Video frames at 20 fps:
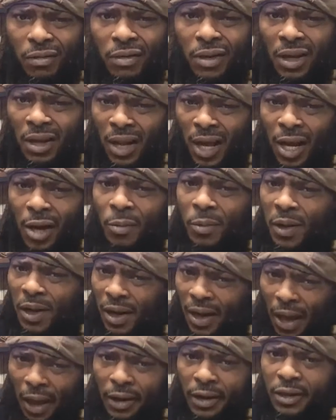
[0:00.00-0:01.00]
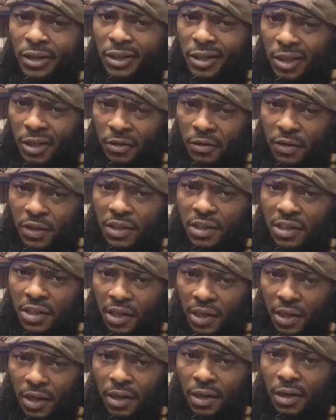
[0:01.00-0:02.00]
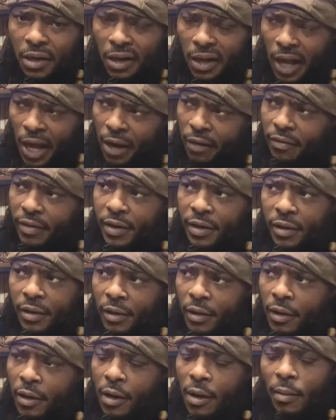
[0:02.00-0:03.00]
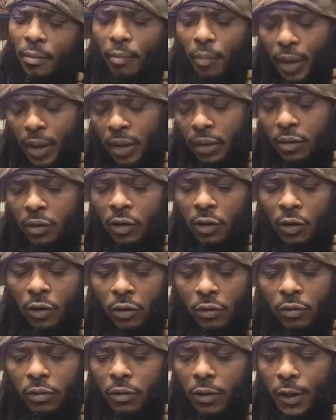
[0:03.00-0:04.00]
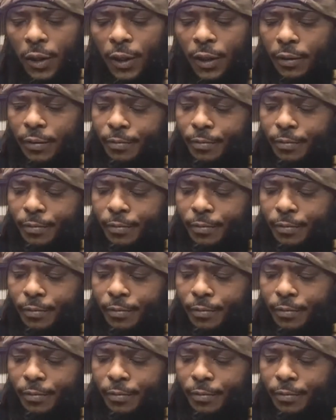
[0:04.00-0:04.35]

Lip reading: They line up with a lot of the stuff she's saying, a lot of it. But, you know, hey,